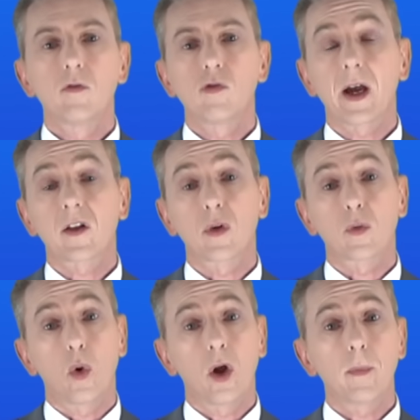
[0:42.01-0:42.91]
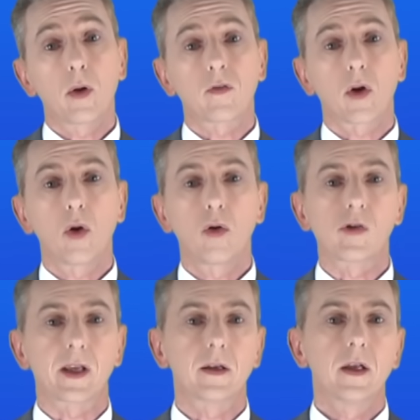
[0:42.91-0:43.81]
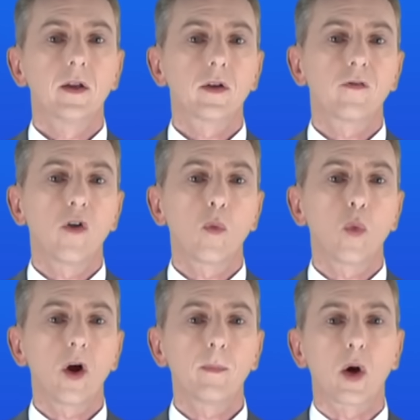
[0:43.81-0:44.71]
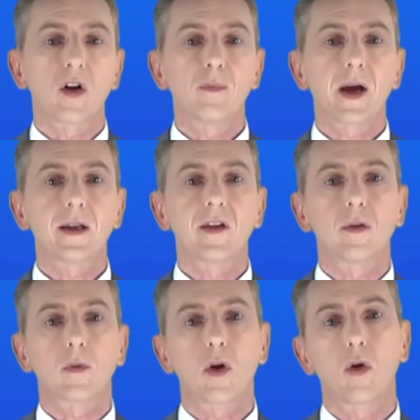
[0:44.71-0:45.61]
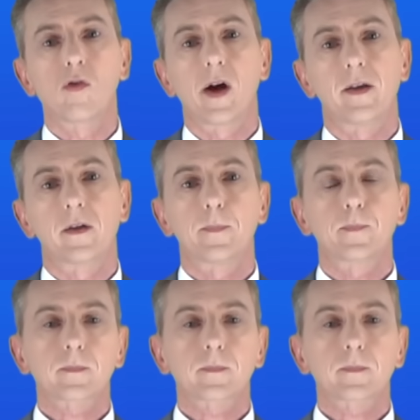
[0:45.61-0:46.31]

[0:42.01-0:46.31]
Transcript: reacts with 1 mole of chlorine to form 1 mole of magnesium chloride.